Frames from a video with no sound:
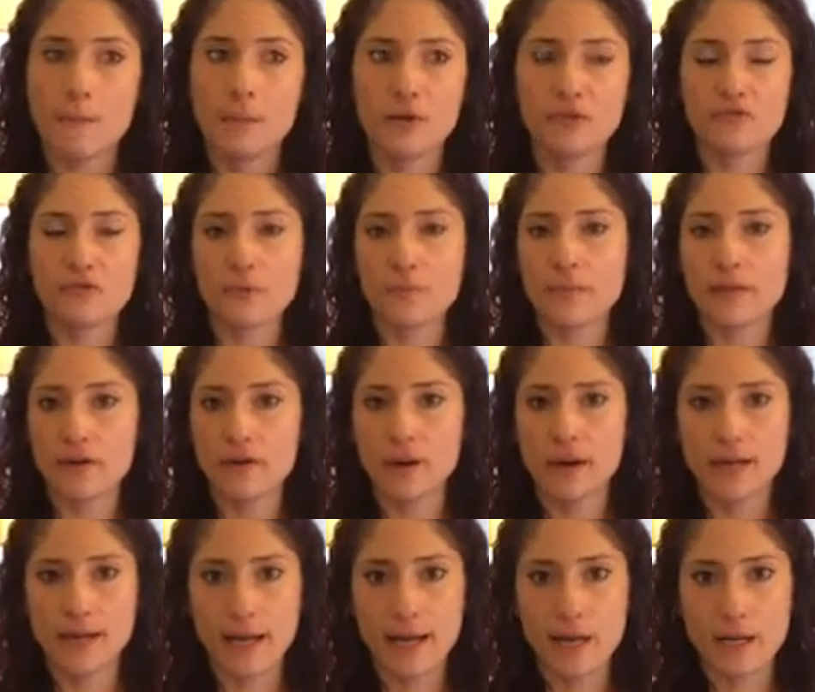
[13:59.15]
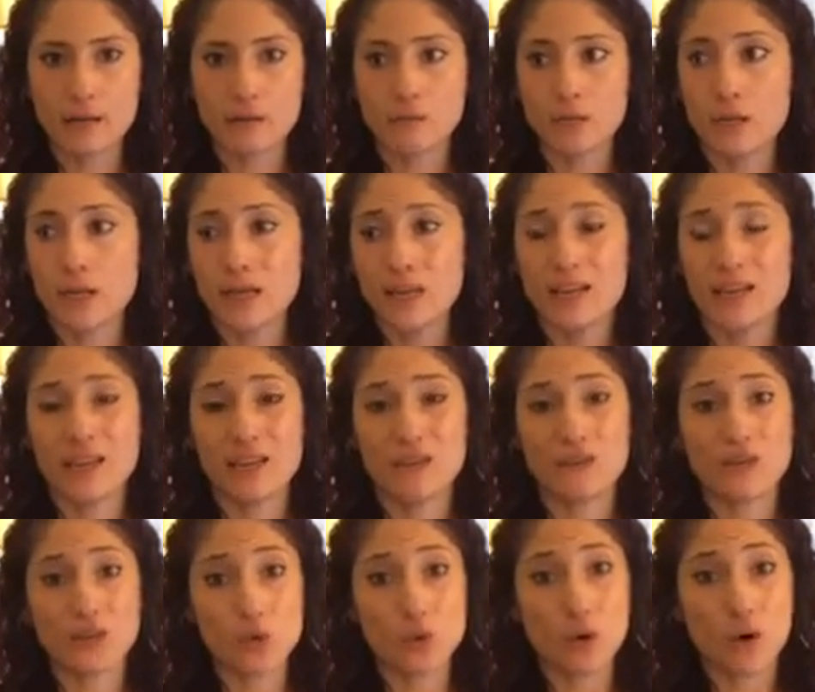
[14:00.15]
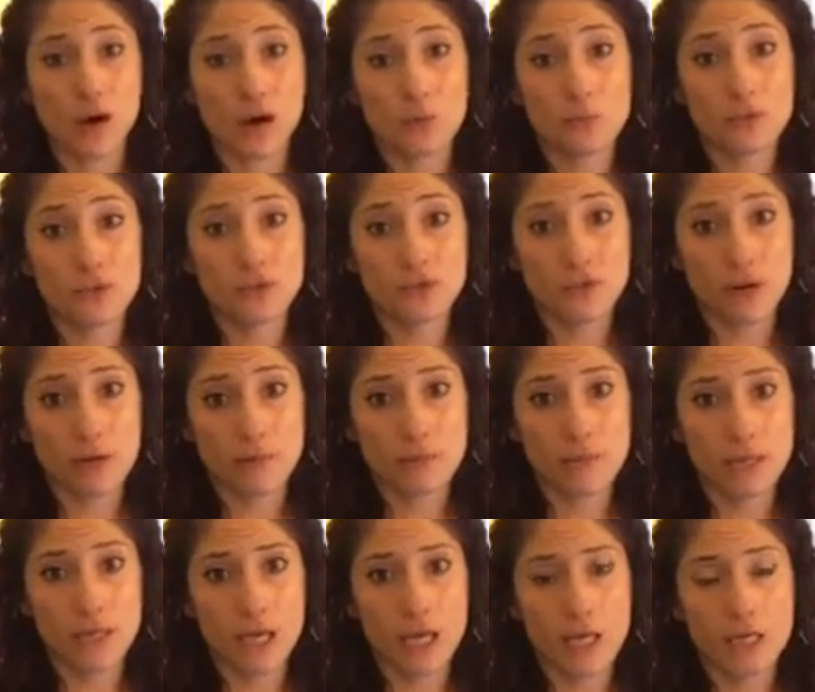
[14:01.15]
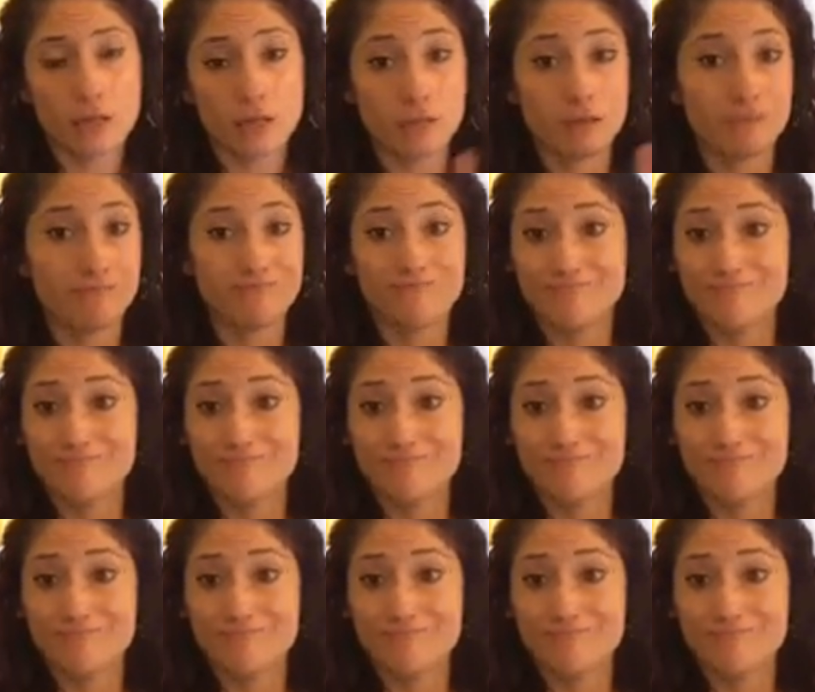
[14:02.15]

But from there on out, if you are prescribed medication,